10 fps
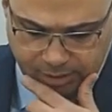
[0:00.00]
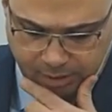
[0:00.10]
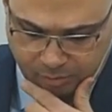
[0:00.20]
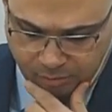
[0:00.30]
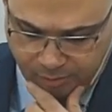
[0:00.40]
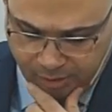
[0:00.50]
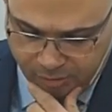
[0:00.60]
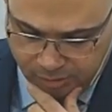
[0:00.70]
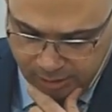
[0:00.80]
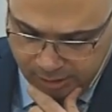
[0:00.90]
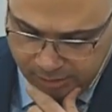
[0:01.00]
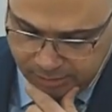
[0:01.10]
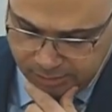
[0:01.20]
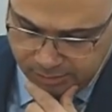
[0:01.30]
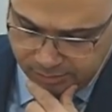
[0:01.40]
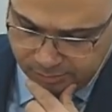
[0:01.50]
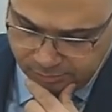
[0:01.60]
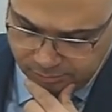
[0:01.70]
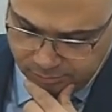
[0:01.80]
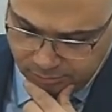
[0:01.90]
Never mind. Verse
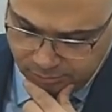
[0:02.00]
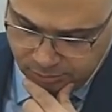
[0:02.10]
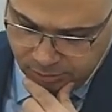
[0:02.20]
10,